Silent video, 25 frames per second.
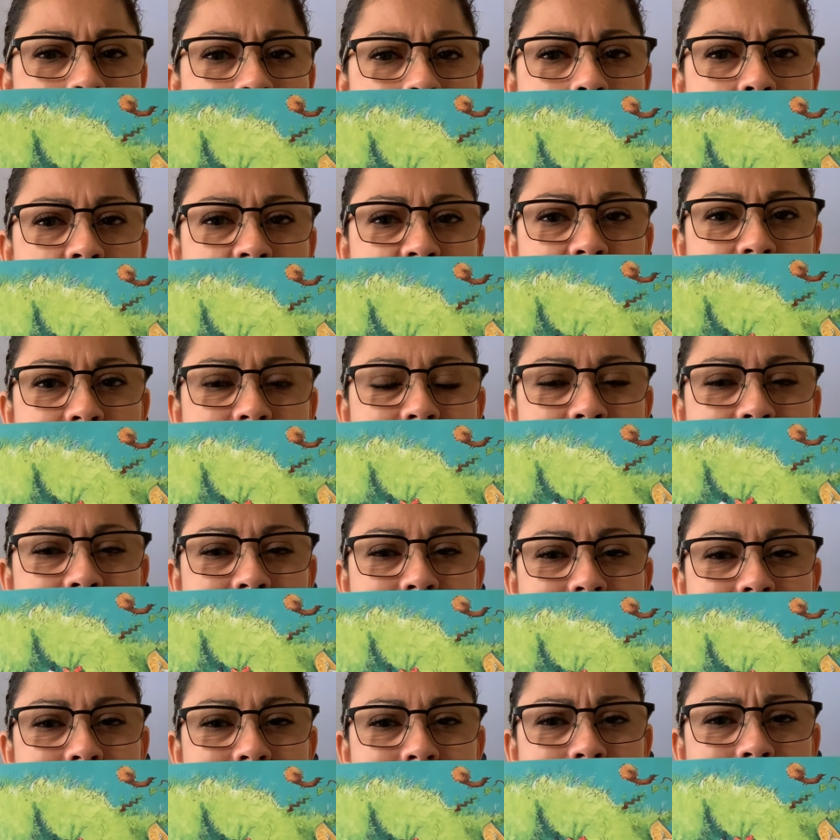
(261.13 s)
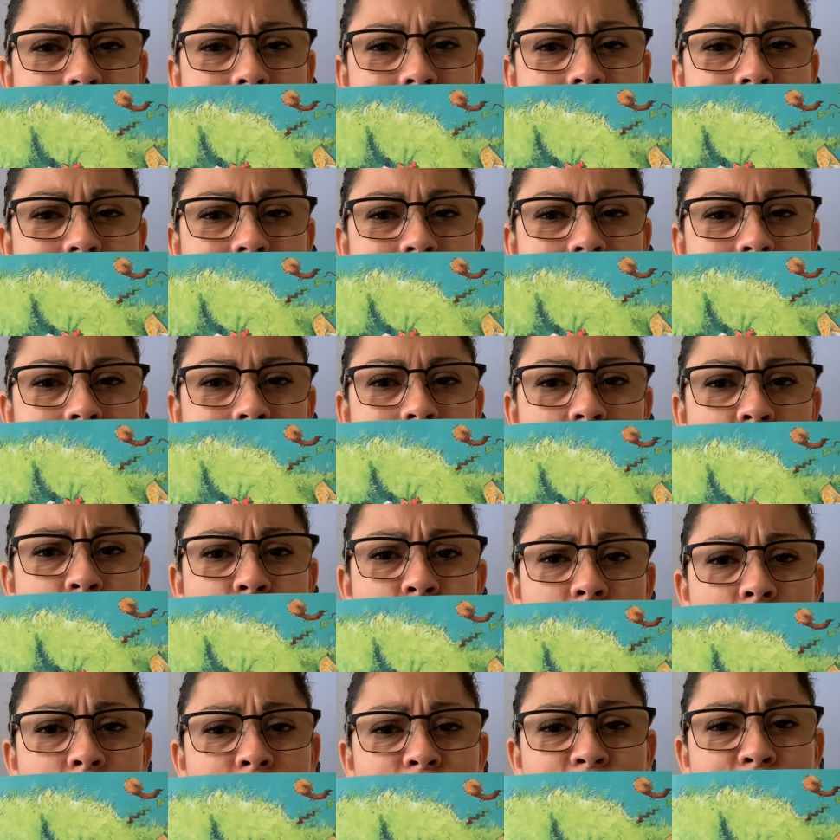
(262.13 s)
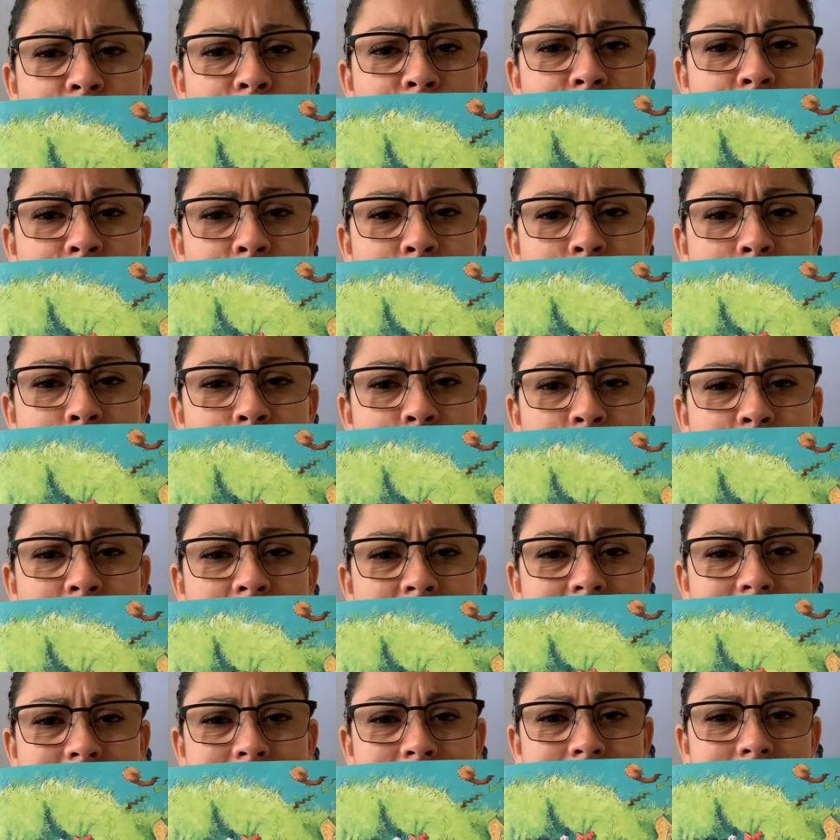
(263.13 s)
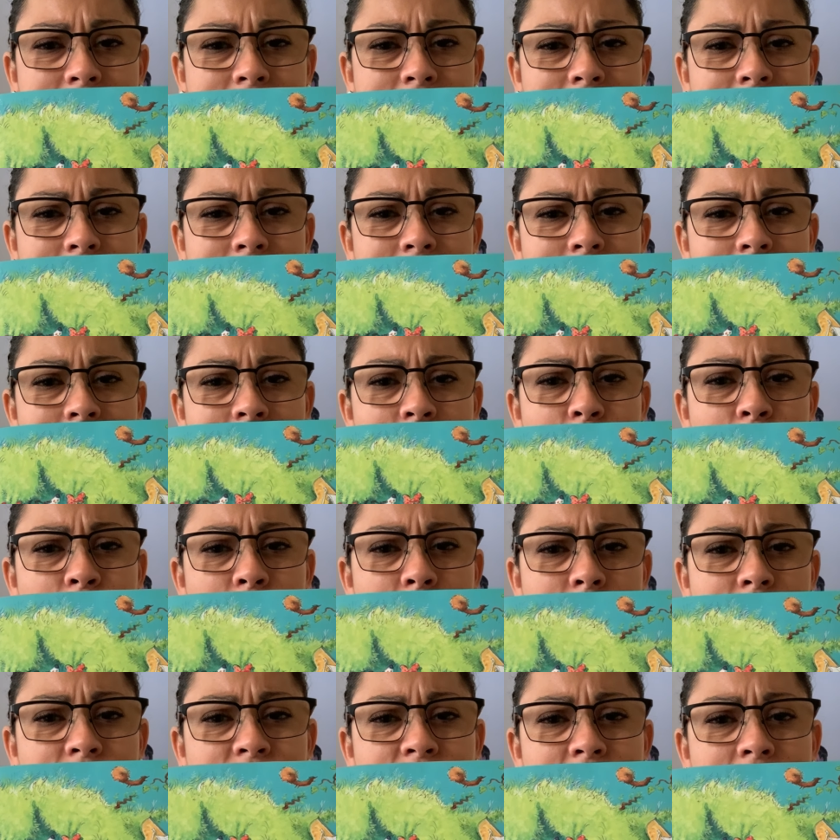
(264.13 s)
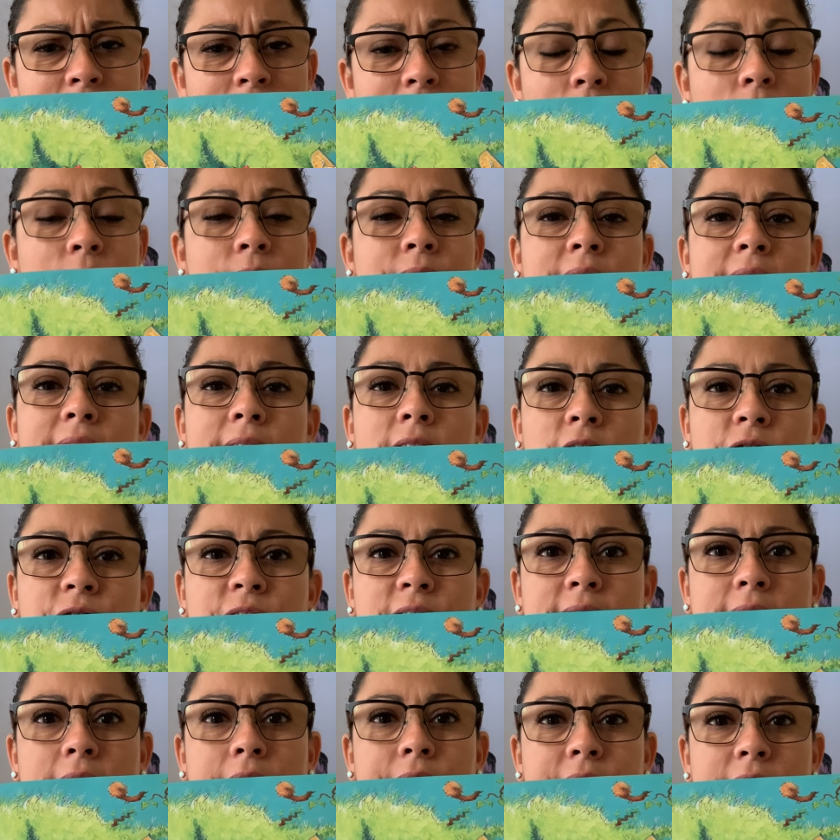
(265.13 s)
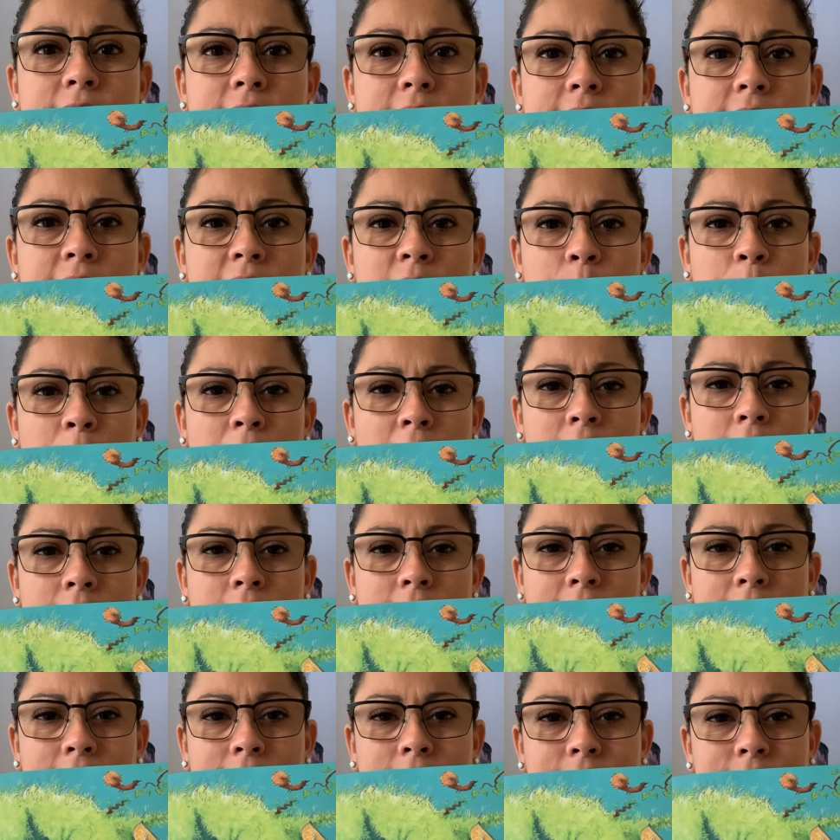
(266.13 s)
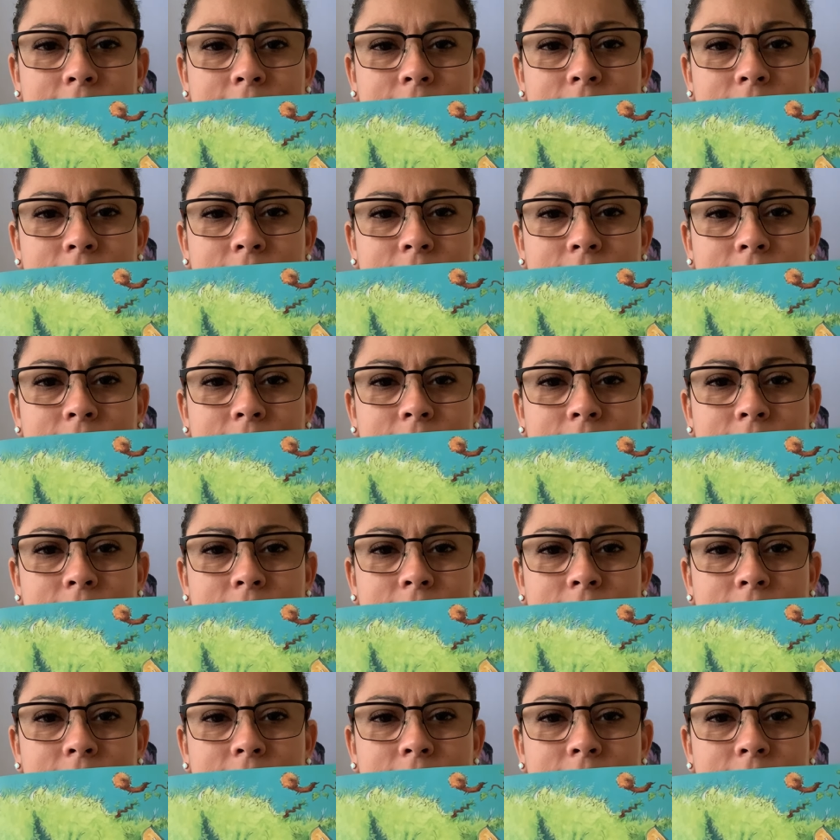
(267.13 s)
Look at that. A room for her bunny. A room for, the elephant's having a tea party.